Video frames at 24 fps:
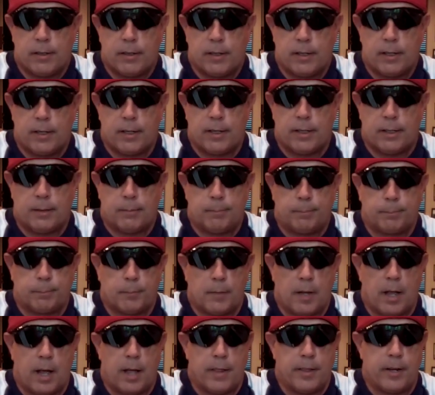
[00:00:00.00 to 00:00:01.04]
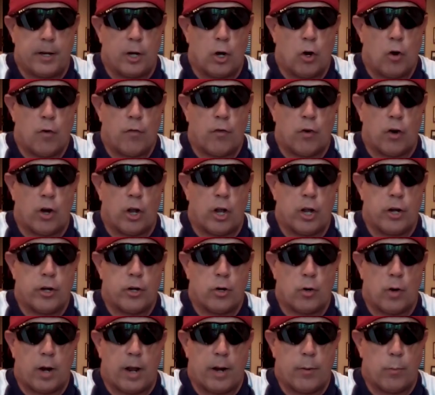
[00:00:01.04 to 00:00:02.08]
On the
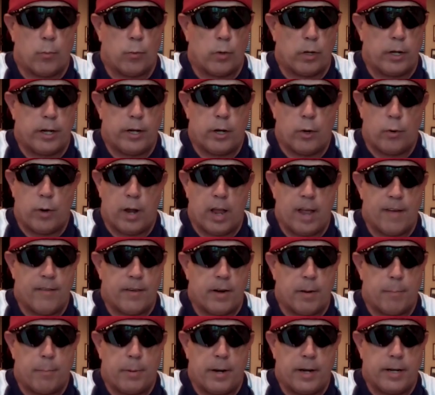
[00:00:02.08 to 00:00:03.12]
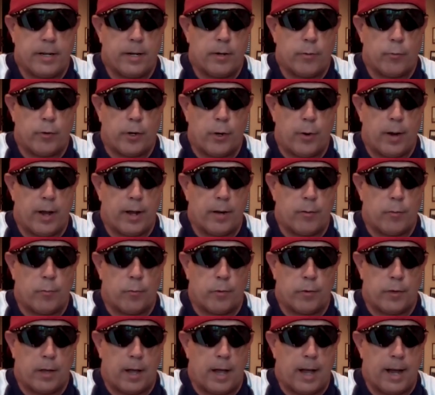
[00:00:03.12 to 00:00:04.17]
over-under, I really don't have an opinion. You had
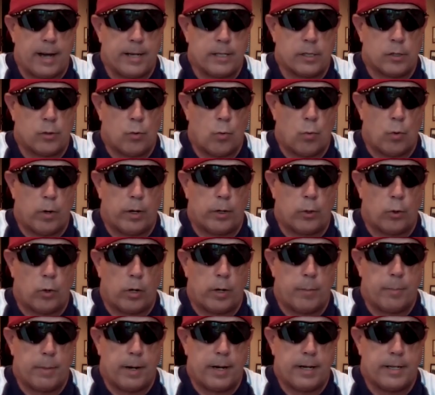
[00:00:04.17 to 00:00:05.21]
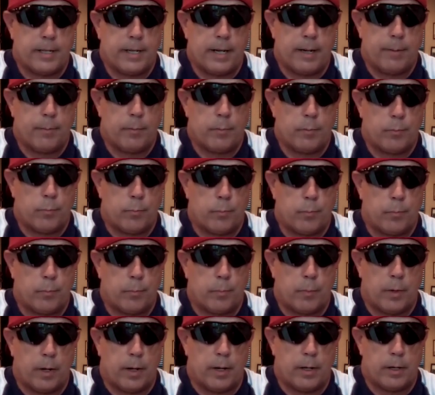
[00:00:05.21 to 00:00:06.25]
the high-scoring Green Bay team,
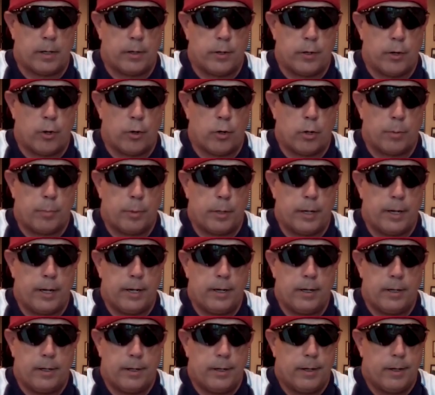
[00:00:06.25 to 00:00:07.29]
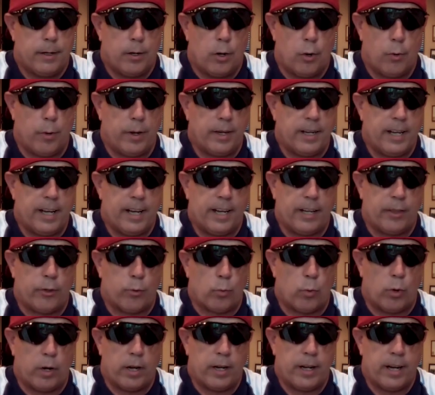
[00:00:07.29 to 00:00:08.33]
notably, only getting
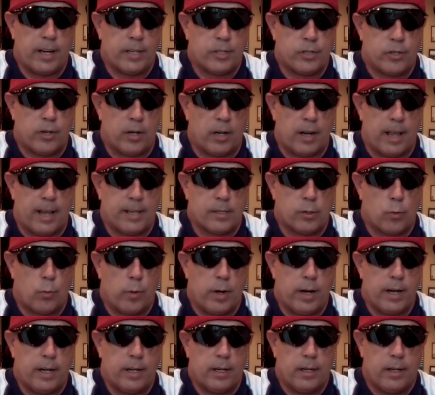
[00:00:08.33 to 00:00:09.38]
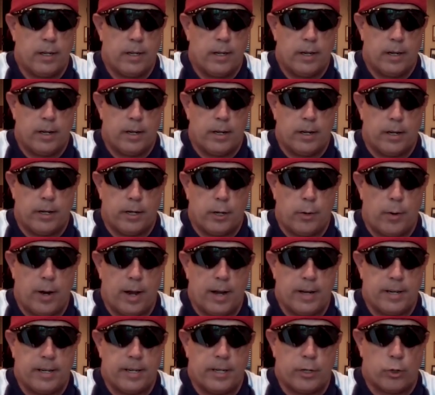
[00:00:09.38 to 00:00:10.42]
3 last week. You
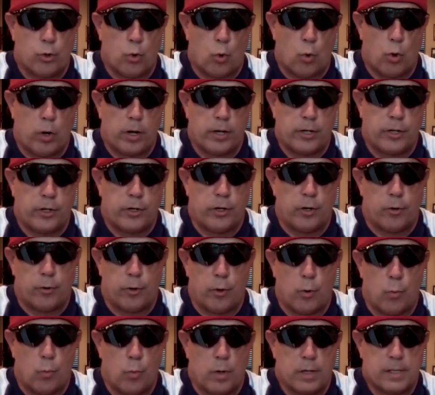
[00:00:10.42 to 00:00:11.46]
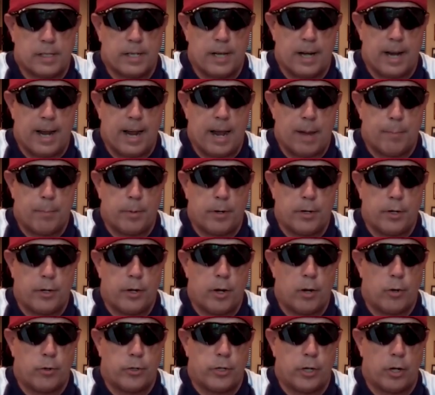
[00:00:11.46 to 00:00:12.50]
had Detroit. You don't know what's going to happen. You
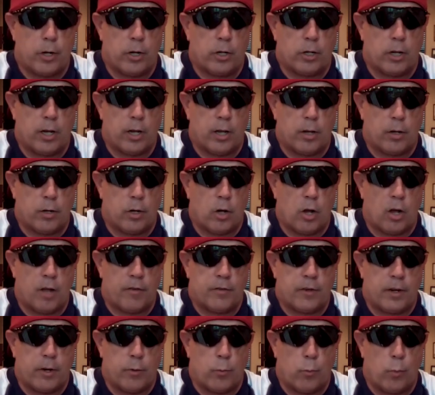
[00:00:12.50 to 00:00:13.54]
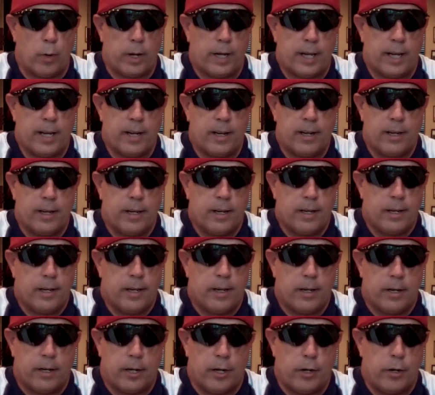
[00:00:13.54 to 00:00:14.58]
know Jared Goff can wing it.
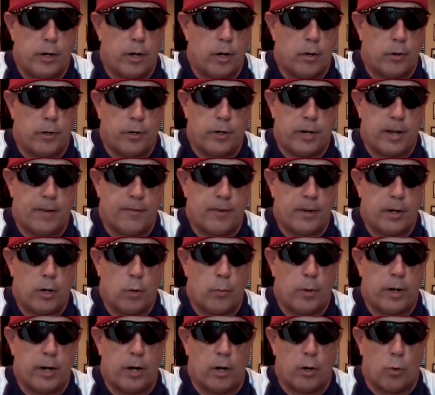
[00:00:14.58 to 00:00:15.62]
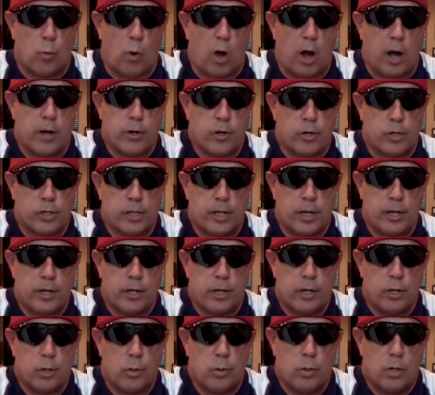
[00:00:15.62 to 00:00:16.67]
You know, you definitely know what Aaron Rodgers can
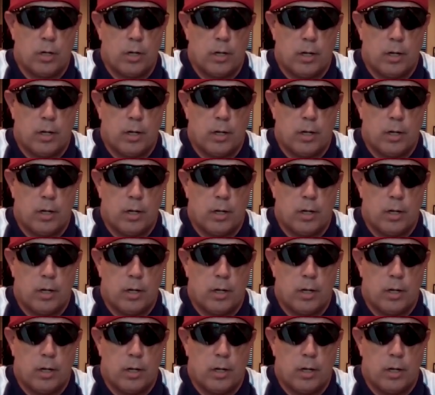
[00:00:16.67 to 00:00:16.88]
do.